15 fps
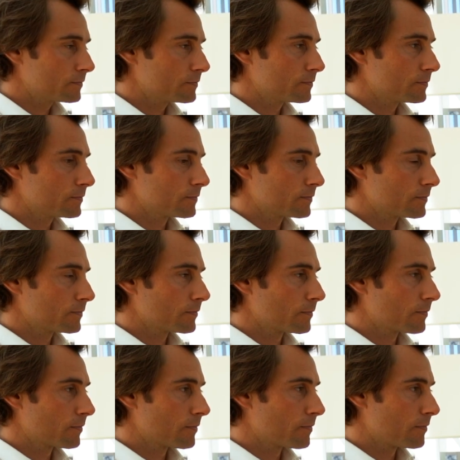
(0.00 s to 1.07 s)

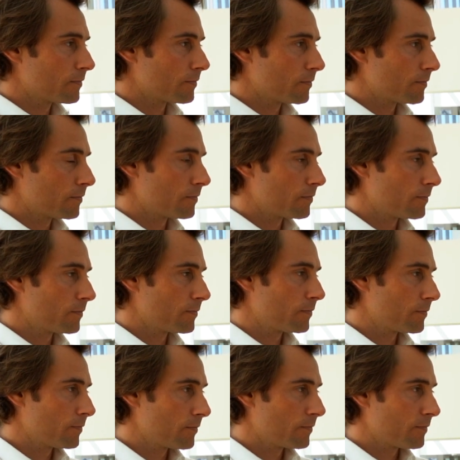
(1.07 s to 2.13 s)

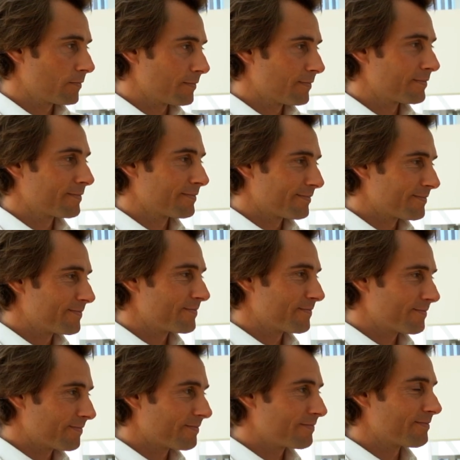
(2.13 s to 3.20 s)

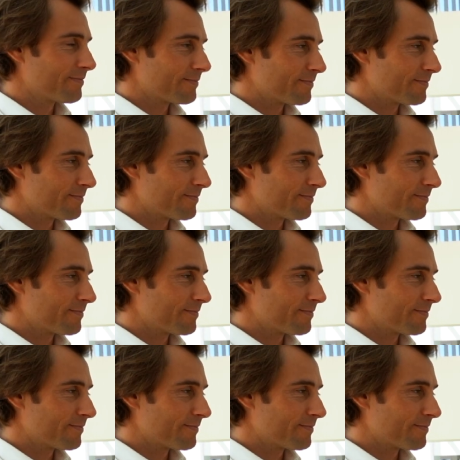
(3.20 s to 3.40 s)
[no speech]